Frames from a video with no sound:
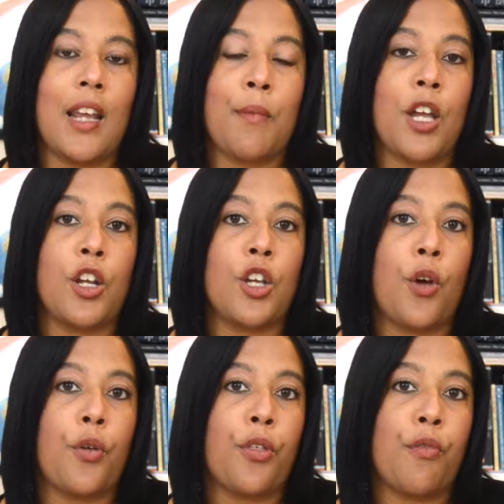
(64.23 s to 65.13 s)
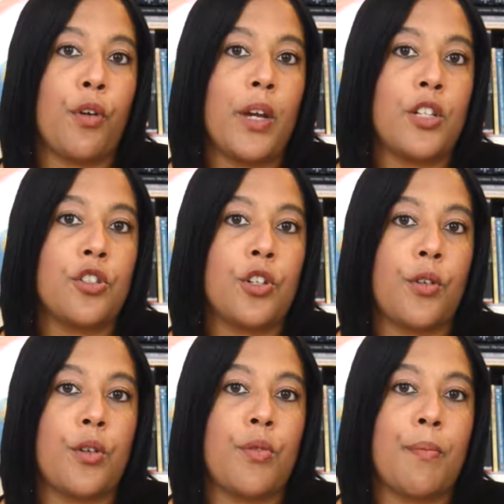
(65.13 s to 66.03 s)
I'm going to go through and show
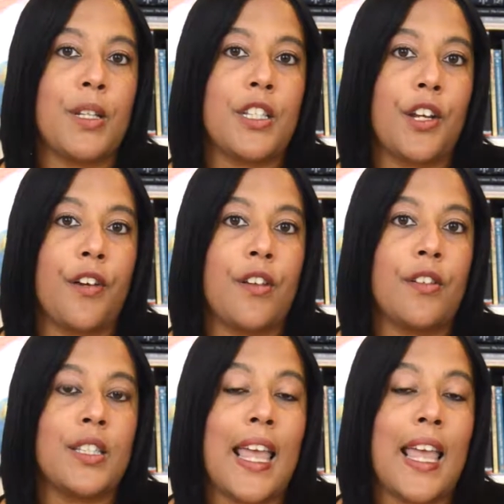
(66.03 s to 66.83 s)
you the materials,